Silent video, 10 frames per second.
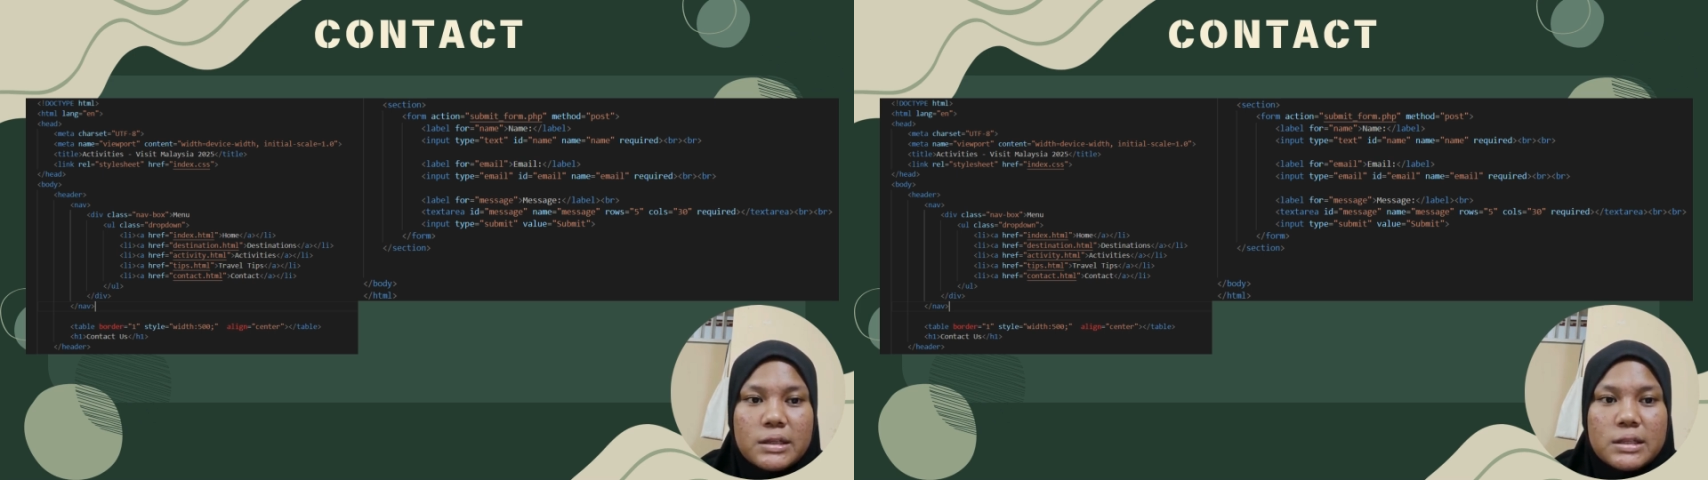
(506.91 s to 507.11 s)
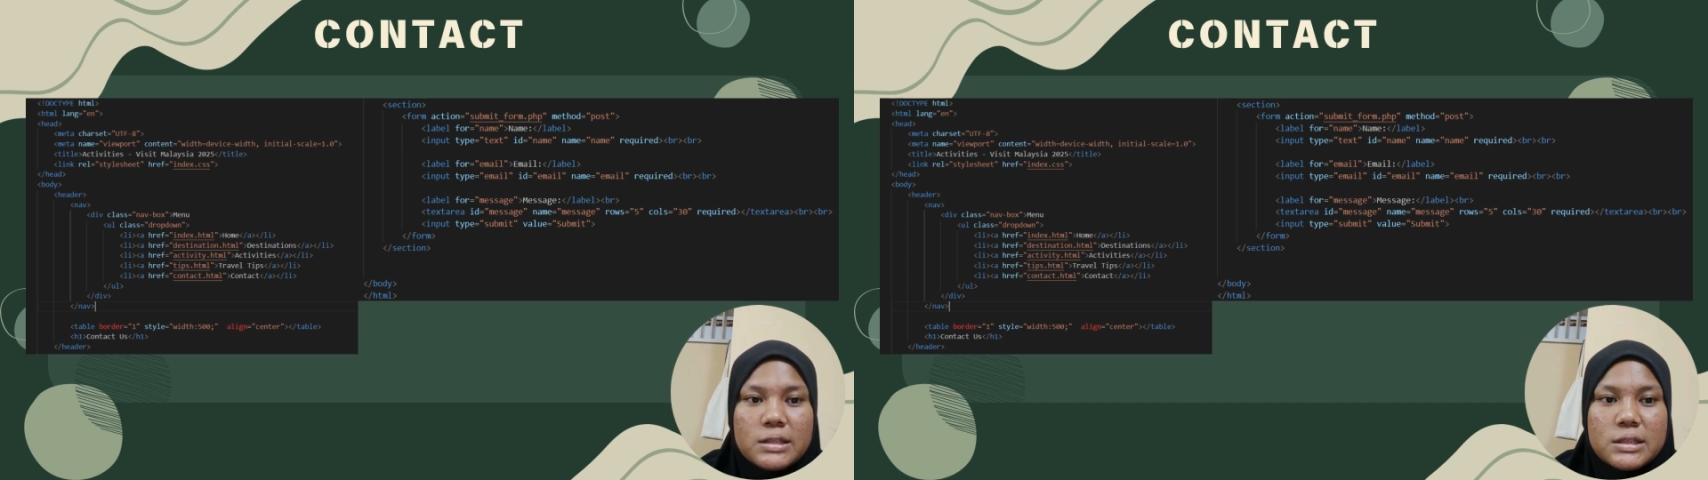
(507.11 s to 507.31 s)

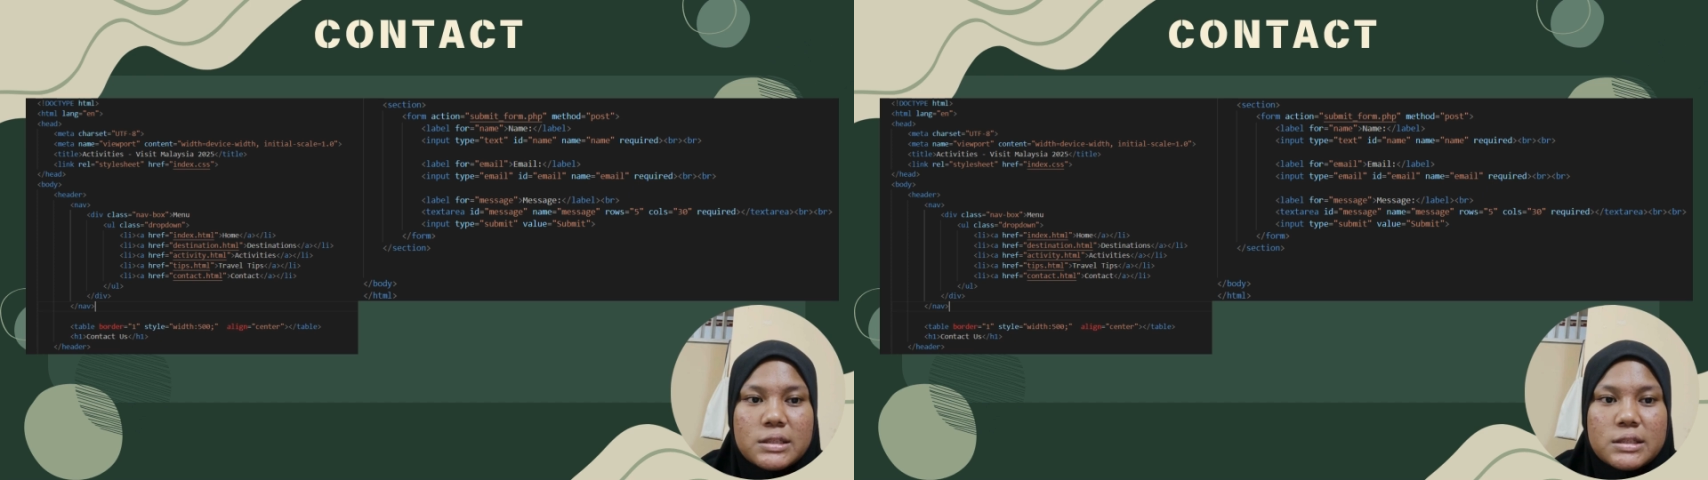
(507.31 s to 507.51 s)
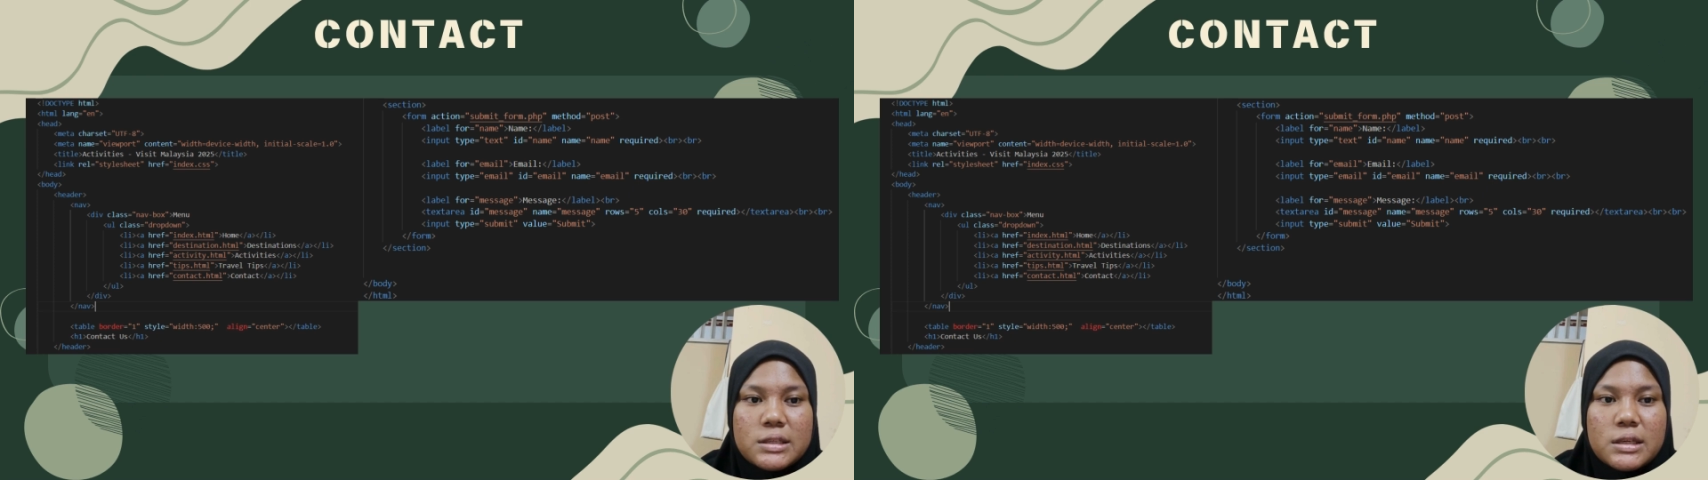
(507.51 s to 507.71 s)
This
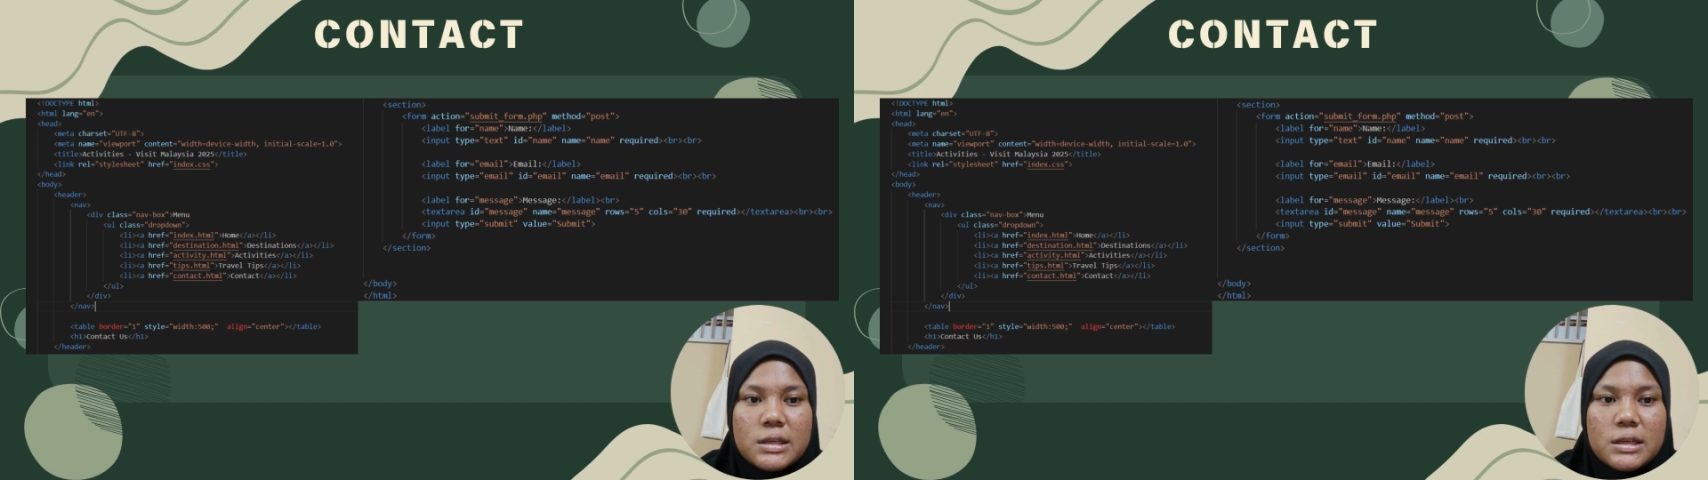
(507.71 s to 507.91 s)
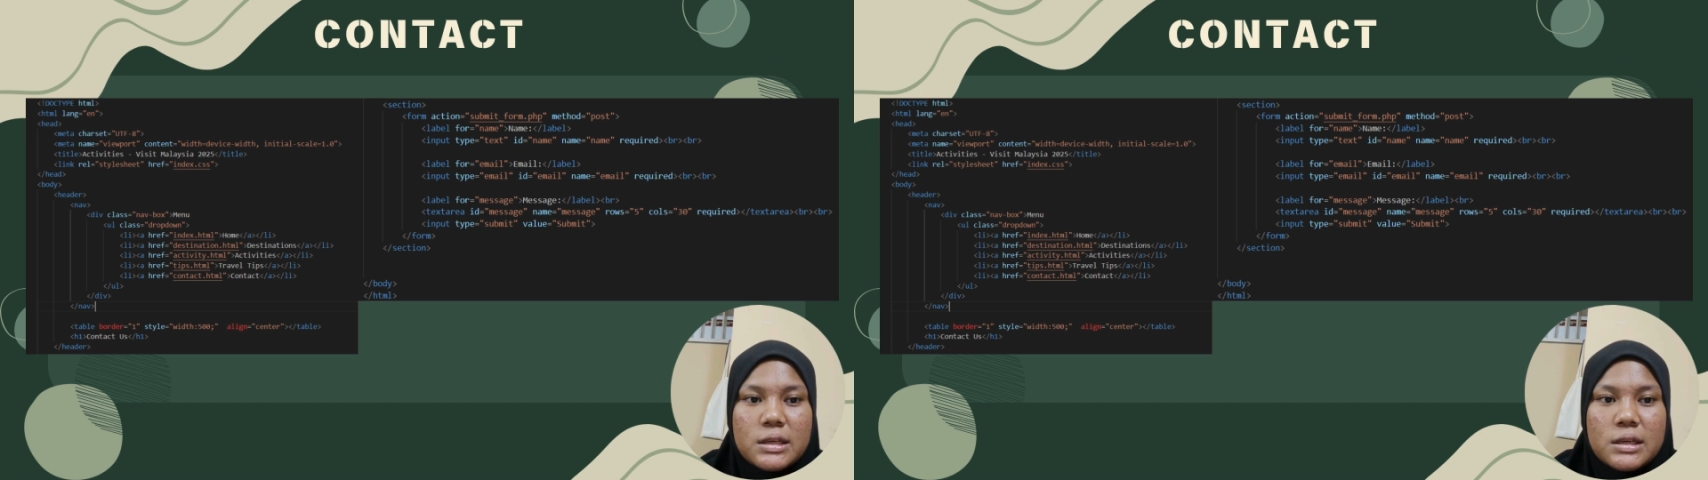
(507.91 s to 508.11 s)
is
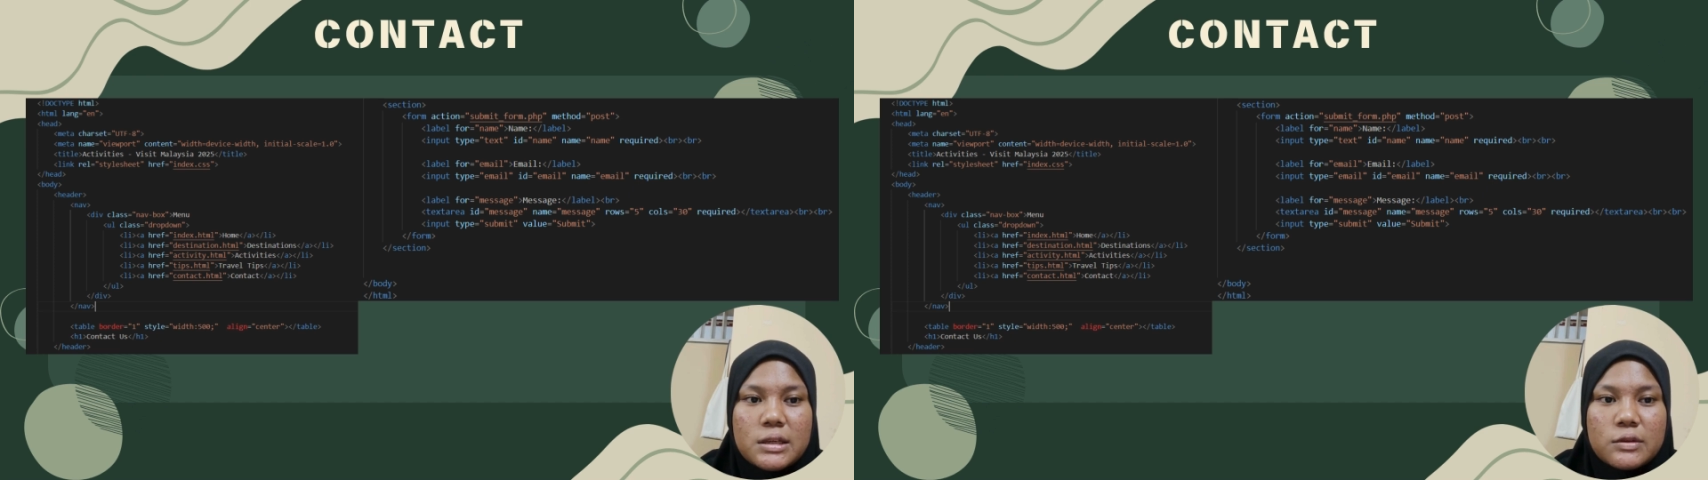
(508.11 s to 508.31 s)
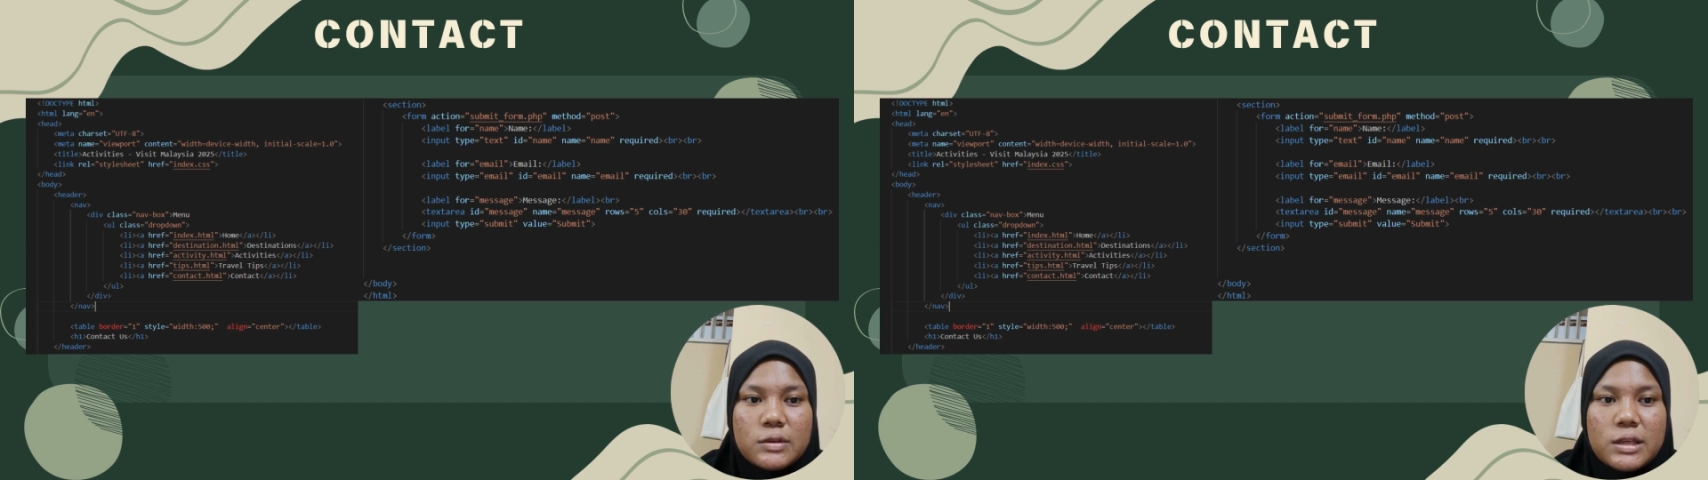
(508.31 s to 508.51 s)

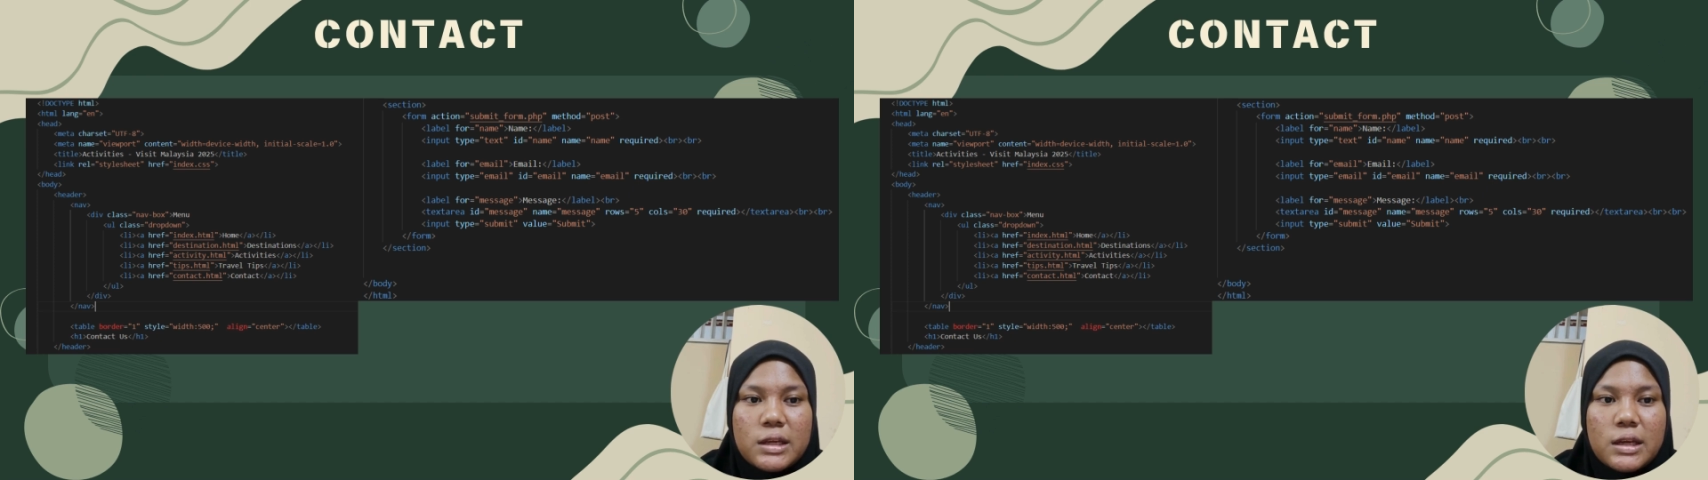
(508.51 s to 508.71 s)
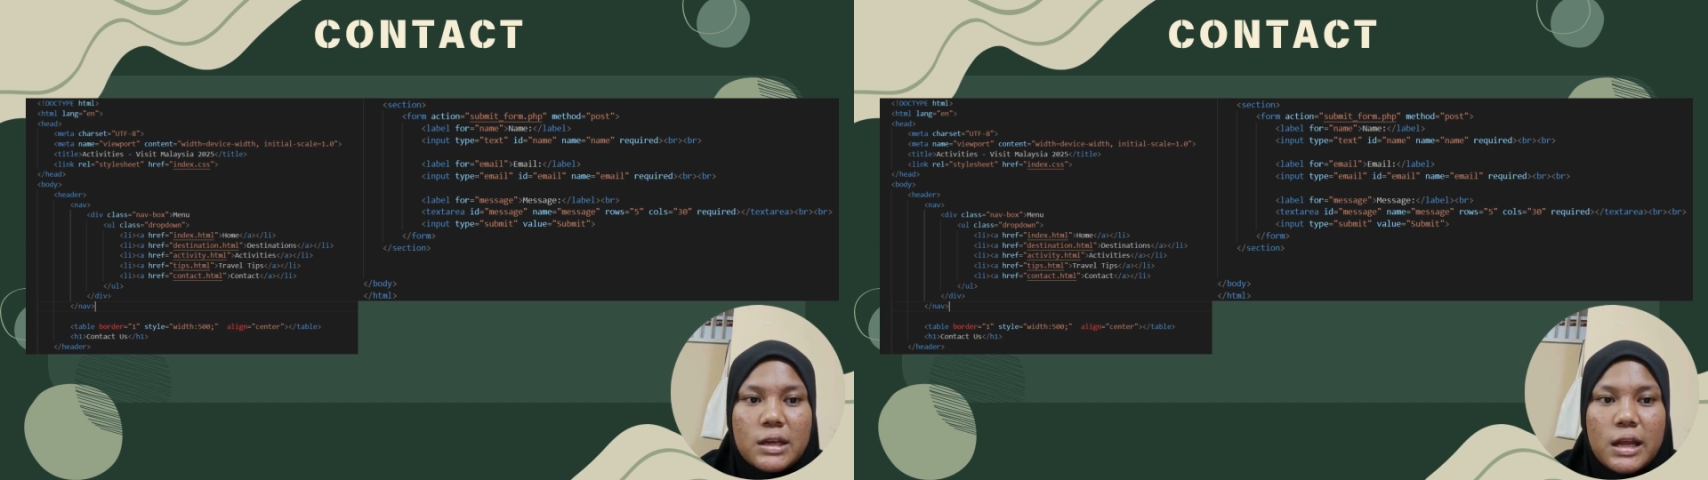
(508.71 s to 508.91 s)
to
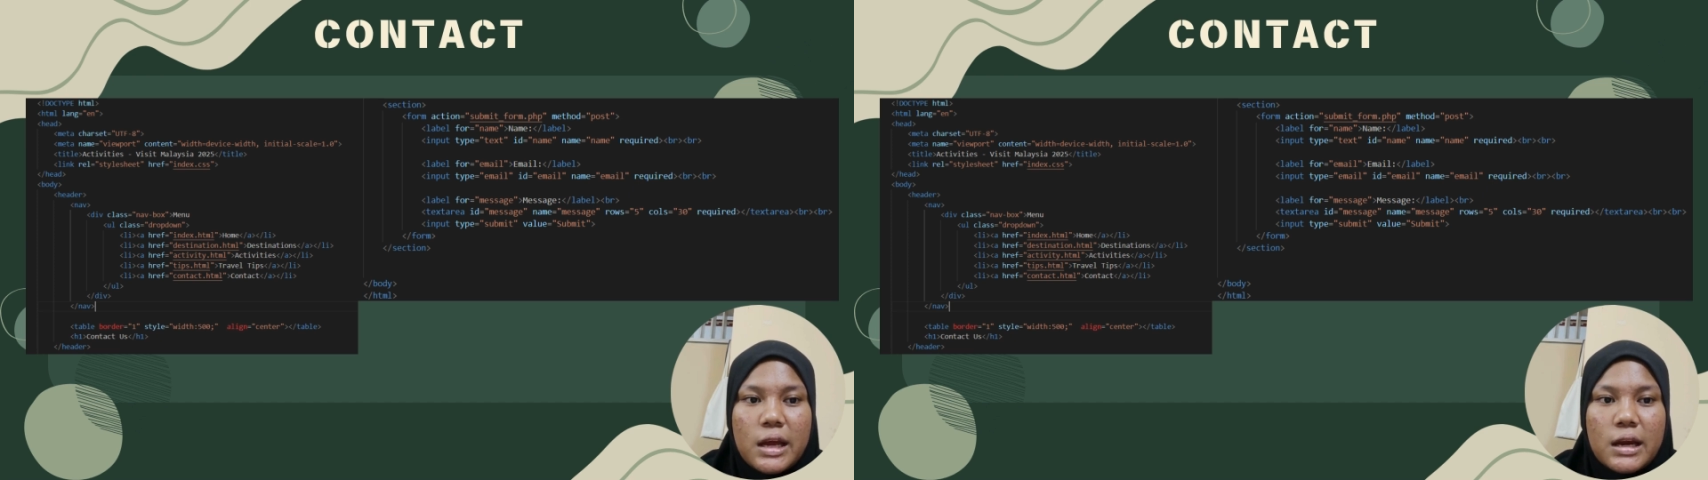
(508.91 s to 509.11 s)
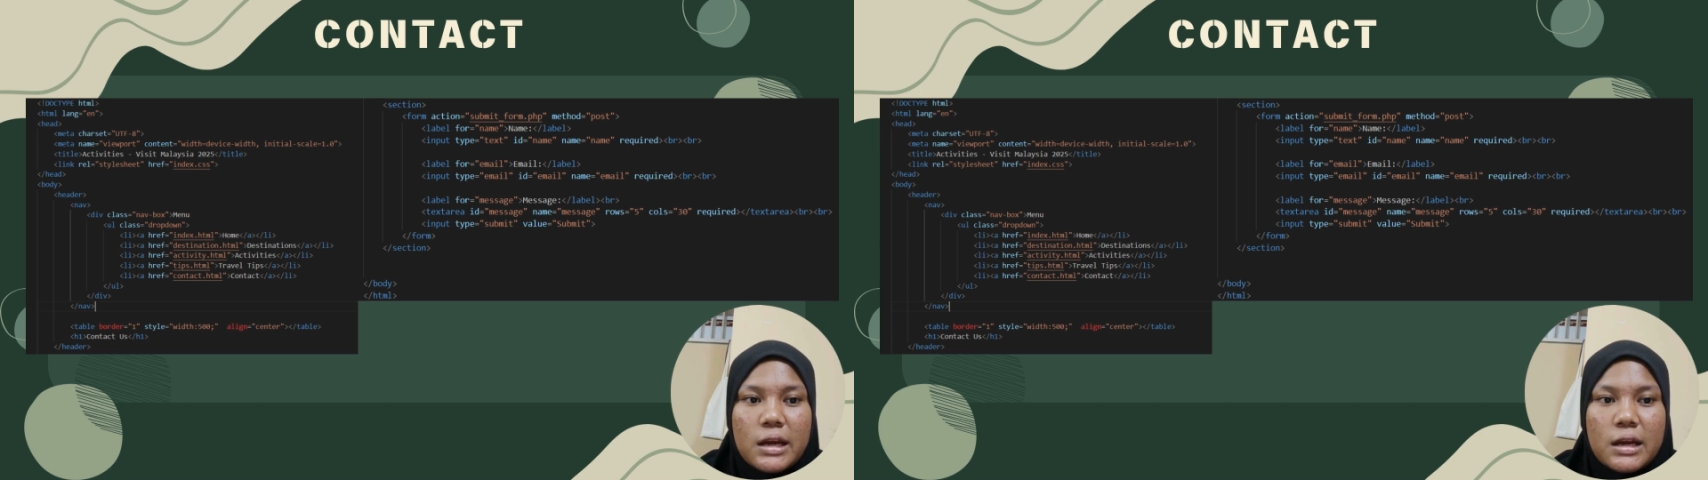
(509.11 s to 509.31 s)
declare